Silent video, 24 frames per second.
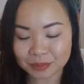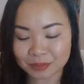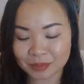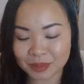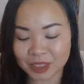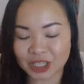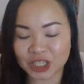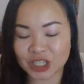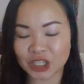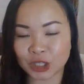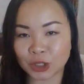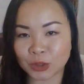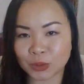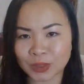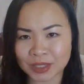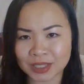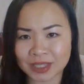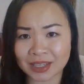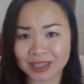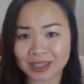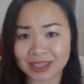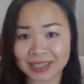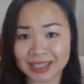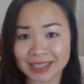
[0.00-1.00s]
And she was
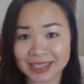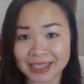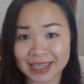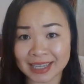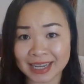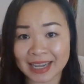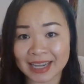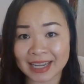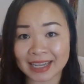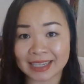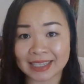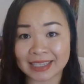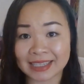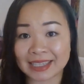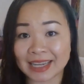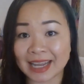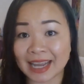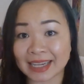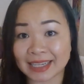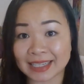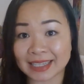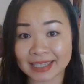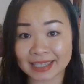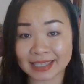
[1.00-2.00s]
on this
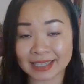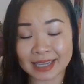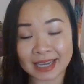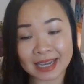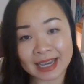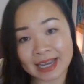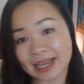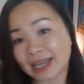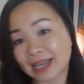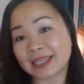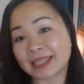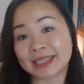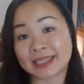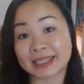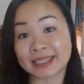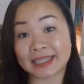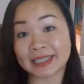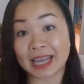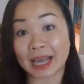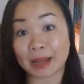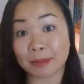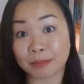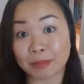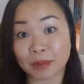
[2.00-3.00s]
next
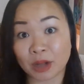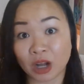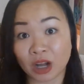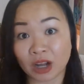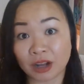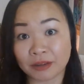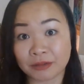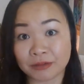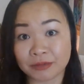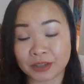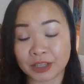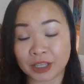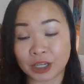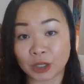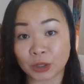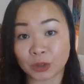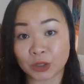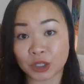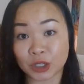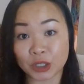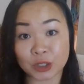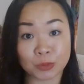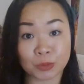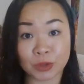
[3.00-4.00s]
step of,
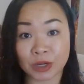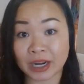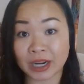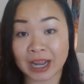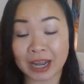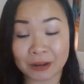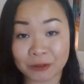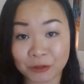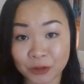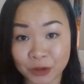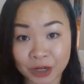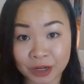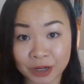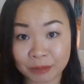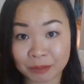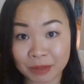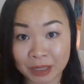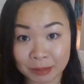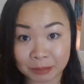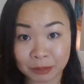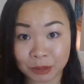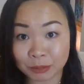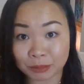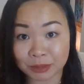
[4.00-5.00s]
she's a recovering
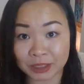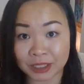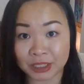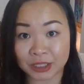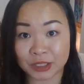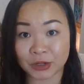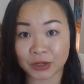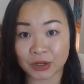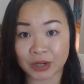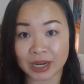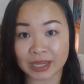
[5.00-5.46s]
people pleaser.